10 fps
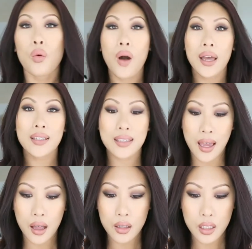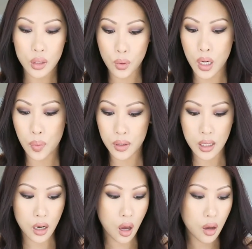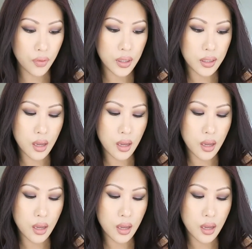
YSL did 20% off this